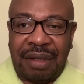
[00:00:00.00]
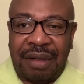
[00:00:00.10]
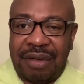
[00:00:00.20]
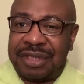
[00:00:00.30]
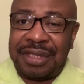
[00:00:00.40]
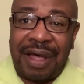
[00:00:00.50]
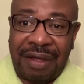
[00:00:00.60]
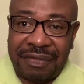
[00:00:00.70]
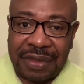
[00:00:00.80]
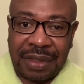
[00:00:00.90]
are
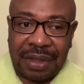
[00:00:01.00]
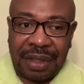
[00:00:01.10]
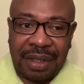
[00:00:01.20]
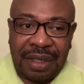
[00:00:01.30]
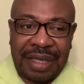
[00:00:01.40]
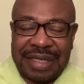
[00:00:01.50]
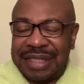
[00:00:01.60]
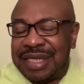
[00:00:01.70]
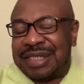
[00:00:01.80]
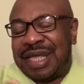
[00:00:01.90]
solved.
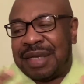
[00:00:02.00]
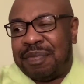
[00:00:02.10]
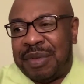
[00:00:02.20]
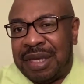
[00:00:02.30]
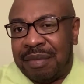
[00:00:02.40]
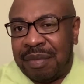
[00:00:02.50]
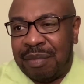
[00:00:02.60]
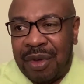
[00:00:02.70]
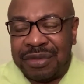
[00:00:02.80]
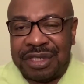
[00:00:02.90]
It's, it's like being
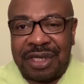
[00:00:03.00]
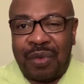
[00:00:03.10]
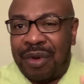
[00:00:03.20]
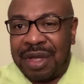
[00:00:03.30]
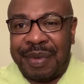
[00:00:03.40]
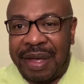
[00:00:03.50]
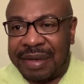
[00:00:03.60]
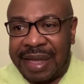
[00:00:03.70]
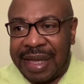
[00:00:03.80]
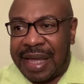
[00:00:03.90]
Moses and worrying about
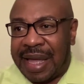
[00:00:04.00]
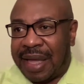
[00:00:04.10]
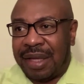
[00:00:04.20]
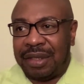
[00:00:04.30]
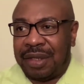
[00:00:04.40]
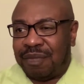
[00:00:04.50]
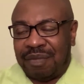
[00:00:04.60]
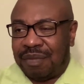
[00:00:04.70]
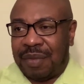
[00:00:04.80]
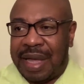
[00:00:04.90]
how,
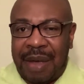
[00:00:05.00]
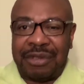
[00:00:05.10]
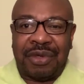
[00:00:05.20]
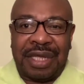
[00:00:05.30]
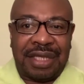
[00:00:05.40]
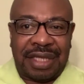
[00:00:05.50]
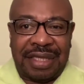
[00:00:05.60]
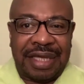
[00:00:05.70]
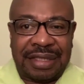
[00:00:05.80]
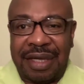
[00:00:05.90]
how he's going to get the
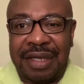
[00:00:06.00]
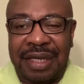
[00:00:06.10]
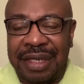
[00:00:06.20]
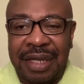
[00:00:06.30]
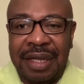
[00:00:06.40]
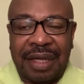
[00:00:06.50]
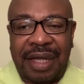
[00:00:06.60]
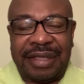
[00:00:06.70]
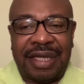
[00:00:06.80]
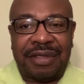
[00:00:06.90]
thing done. And
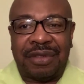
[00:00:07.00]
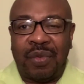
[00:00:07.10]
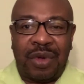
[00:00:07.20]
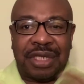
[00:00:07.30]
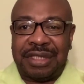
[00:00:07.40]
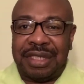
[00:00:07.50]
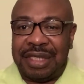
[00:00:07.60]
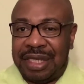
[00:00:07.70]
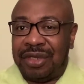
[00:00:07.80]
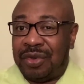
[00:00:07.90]
God tells him, what is it
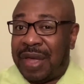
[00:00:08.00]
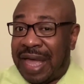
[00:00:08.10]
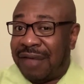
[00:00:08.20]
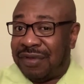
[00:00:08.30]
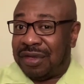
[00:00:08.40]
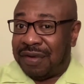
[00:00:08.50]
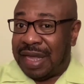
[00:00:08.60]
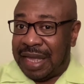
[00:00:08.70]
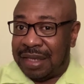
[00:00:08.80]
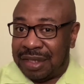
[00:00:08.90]
you have in your
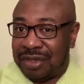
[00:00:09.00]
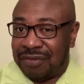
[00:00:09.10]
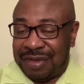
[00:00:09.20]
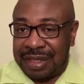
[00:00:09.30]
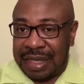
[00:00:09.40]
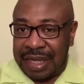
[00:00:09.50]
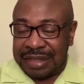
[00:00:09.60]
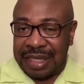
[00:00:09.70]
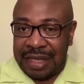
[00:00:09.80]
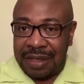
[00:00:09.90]
hand. And you realize
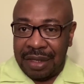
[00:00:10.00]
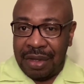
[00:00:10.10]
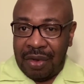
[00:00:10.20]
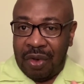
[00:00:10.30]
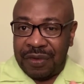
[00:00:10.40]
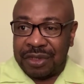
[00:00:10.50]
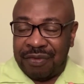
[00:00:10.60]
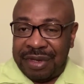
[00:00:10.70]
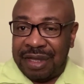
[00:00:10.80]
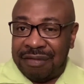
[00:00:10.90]
that all this
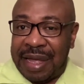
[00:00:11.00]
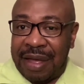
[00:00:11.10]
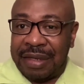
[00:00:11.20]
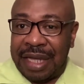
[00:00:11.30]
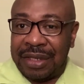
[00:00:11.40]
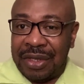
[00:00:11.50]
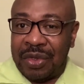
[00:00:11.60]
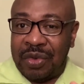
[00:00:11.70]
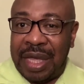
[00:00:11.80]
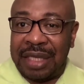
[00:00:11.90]
running around that
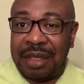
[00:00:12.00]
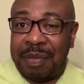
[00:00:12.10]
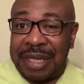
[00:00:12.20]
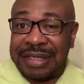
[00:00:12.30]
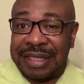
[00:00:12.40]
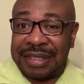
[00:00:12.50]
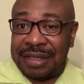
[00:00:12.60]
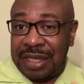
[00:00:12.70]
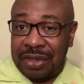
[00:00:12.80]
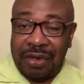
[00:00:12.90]
you had the blessings
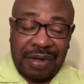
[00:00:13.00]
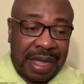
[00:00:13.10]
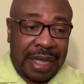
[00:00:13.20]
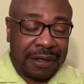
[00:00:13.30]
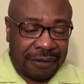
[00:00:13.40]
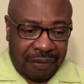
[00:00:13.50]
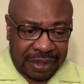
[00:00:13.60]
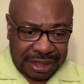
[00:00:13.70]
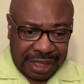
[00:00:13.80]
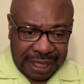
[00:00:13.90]
in your hand. Or
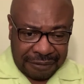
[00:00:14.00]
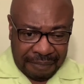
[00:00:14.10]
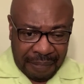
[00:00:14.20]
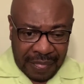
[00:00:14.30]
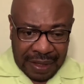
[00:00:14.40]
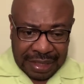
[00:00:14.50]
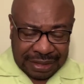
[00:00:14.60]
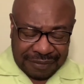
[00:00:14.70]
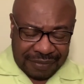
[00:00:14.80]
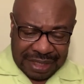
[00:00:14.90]
it's like it's
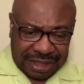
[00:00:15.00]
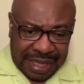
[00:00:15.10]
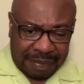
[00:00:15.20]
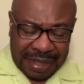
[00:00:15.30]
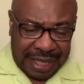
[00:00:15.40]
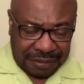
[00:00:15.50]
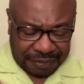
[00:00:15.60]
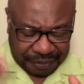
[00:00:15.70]
it's like being